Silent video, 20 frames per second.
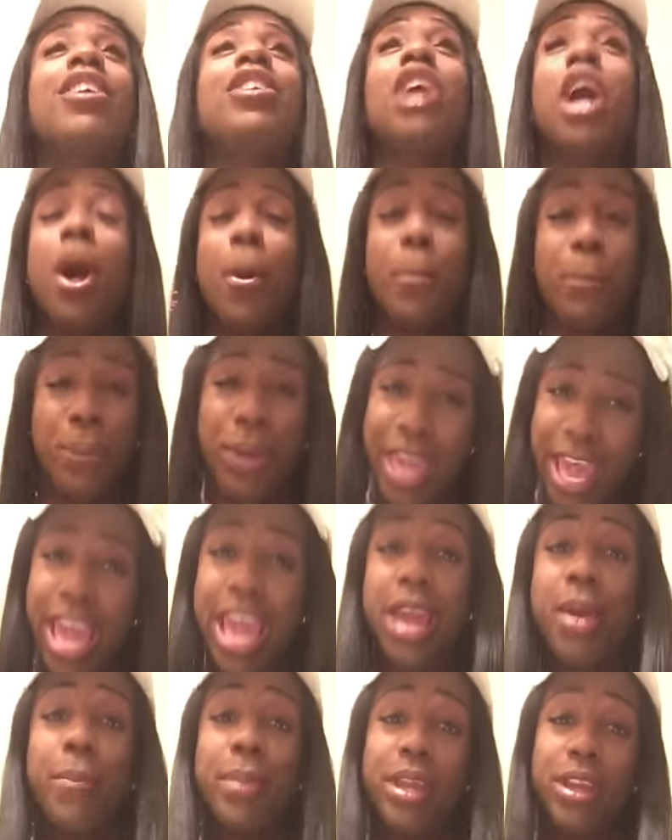Don't
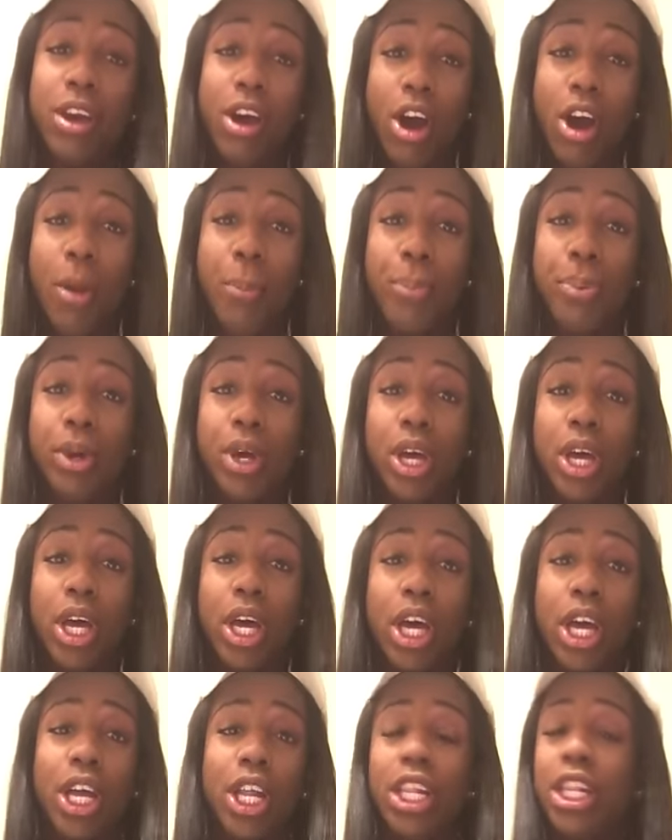pick me up.
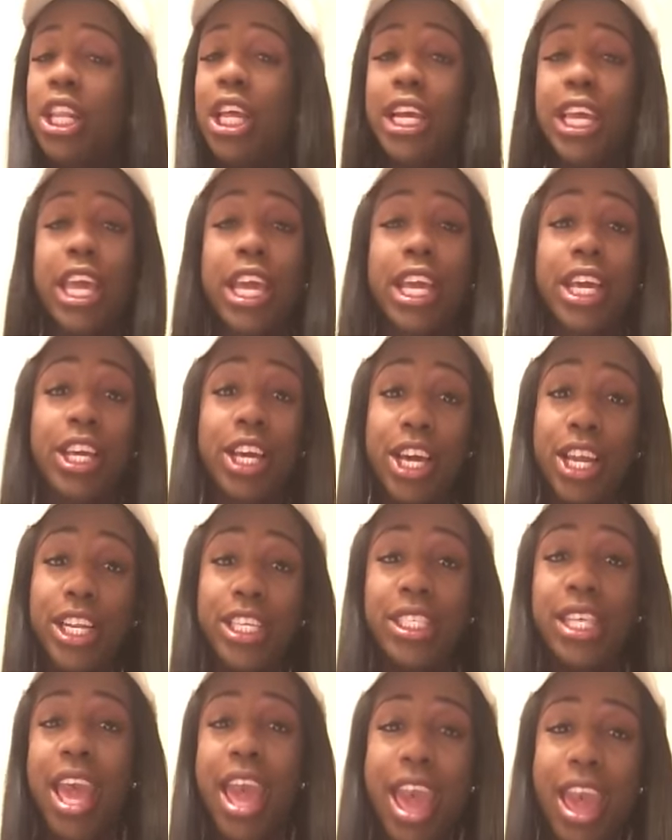Looking good
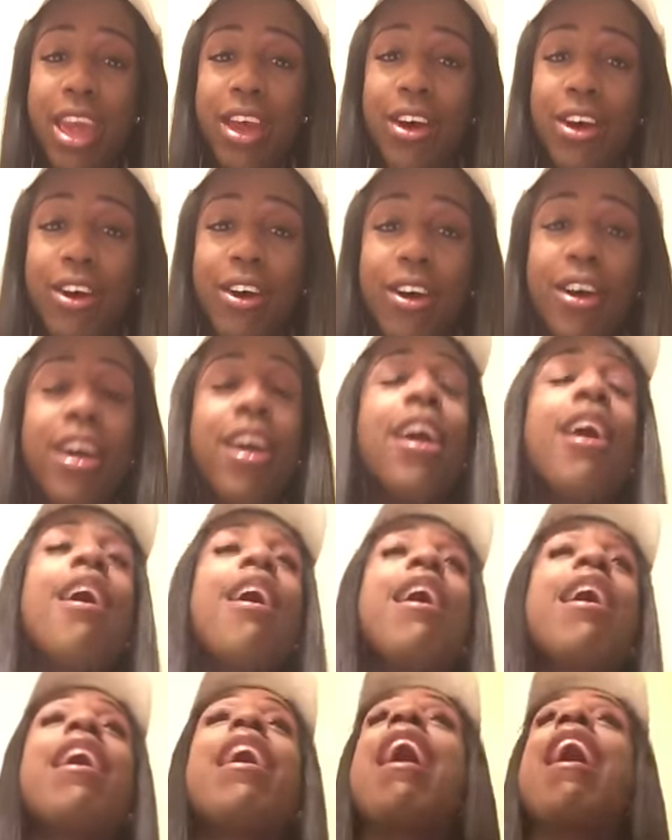as hell.
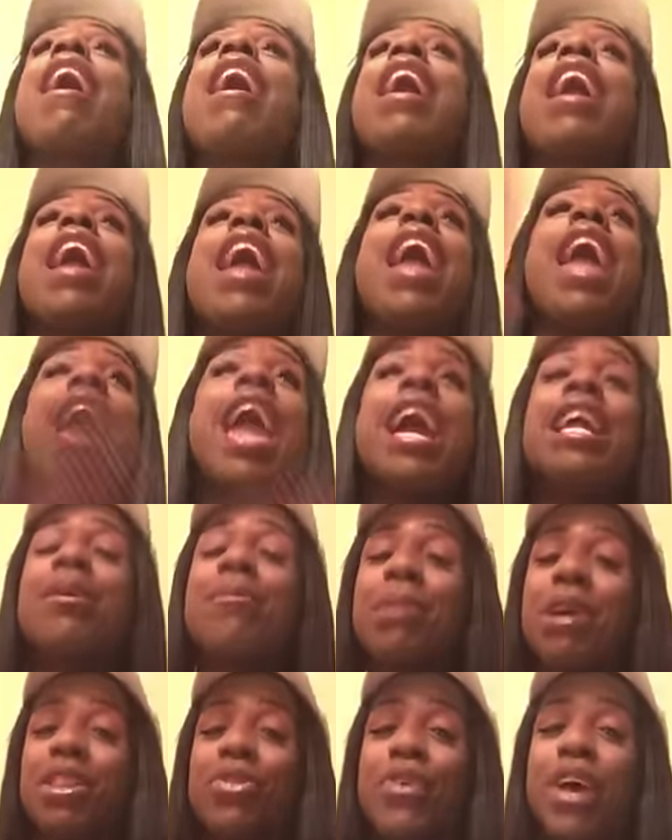And had a
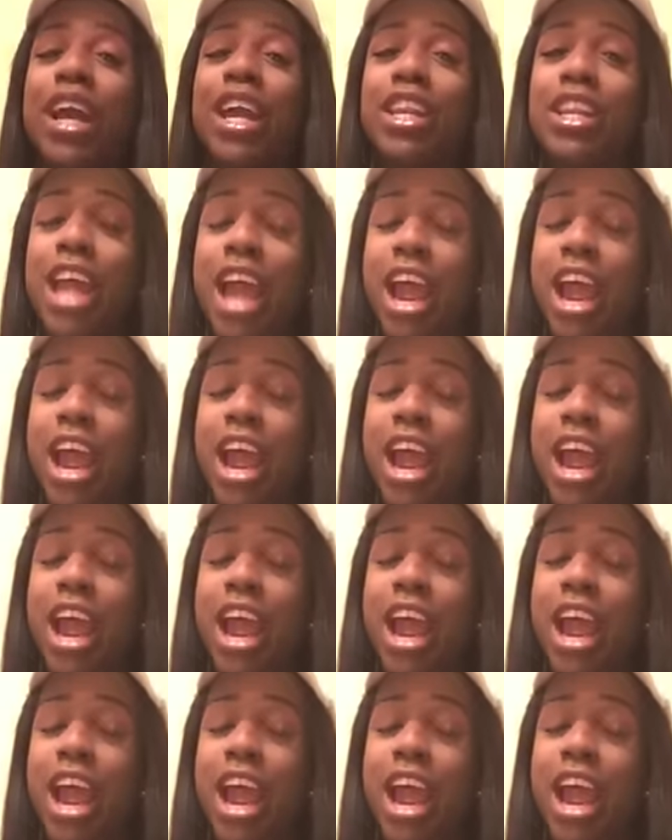motherfucking